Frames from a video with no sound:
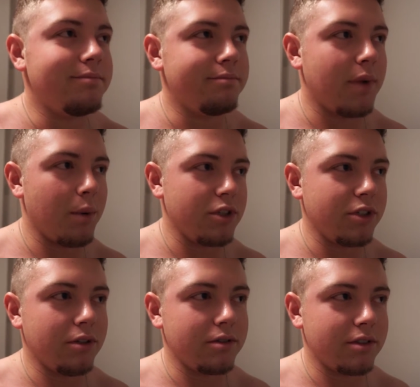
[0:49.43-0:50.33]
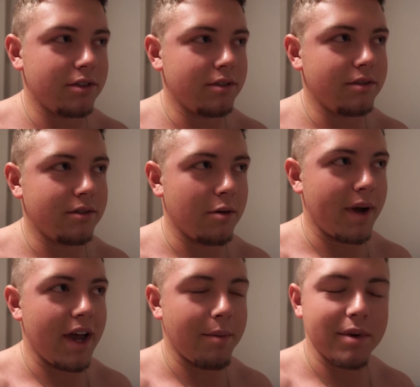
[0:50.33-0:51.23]
my results or
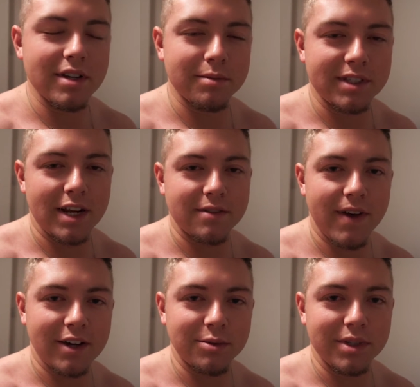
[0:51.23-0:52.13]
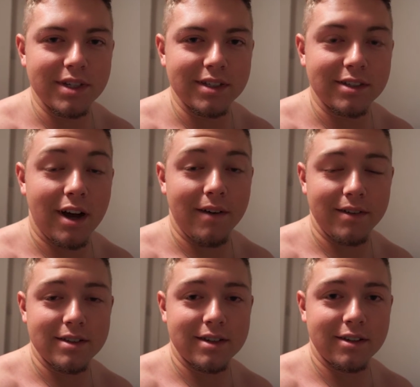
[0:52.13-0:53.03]
my happiness, satisfaction with this off
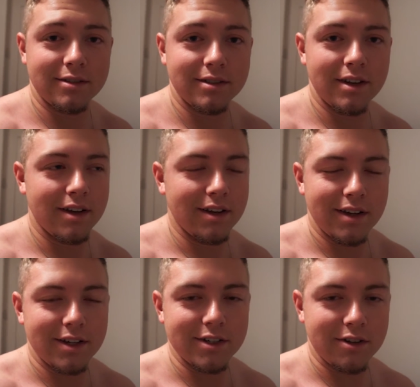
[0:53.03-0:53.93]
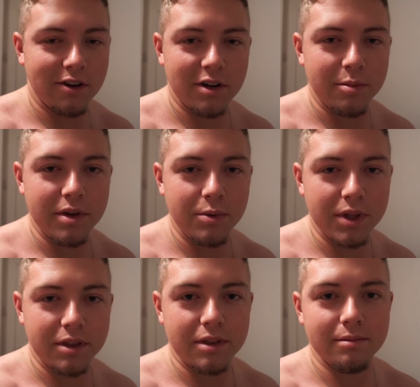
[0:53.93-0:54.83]
of the scale. It's just all gonna be
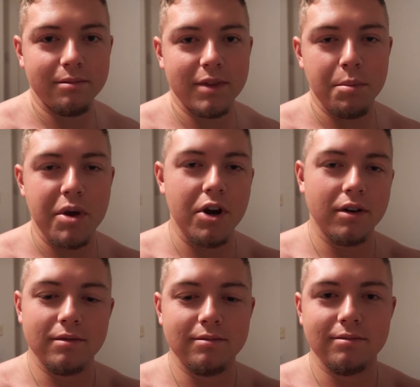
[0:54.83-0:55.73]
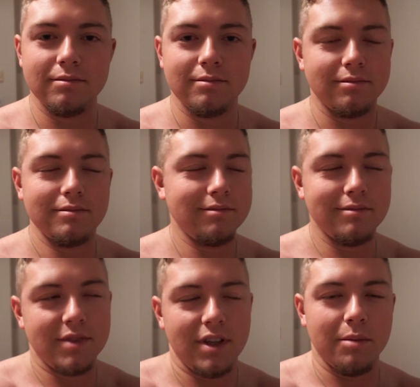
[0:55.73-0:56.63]
with the mirror.
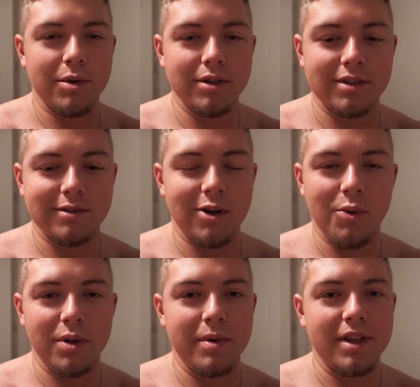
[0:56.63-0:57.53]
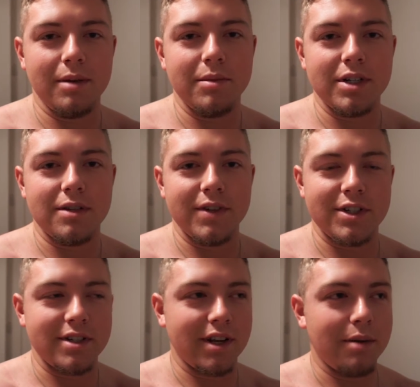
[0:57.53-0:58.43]
Numbers don't really mean that much if it's
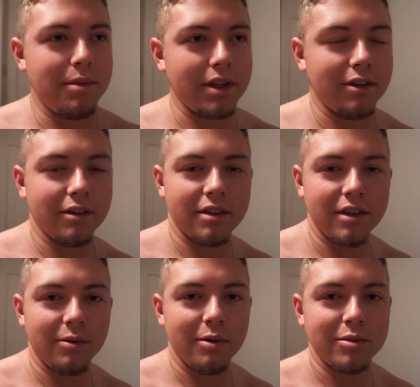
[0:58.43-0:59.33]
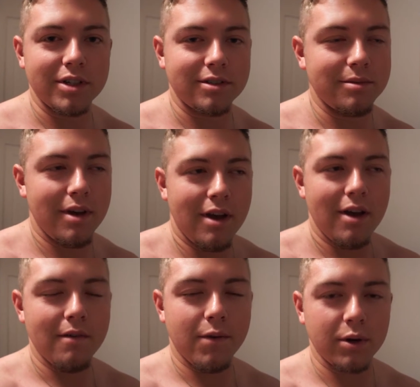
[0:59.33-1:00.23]
just like a month-long thing where I'm just
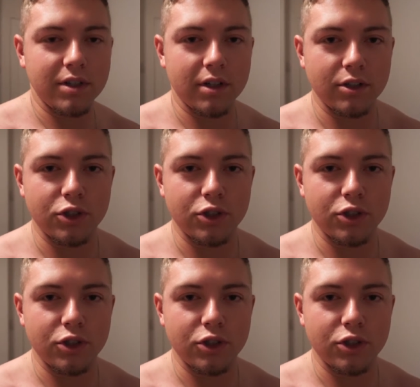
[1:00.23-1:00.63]
focusing on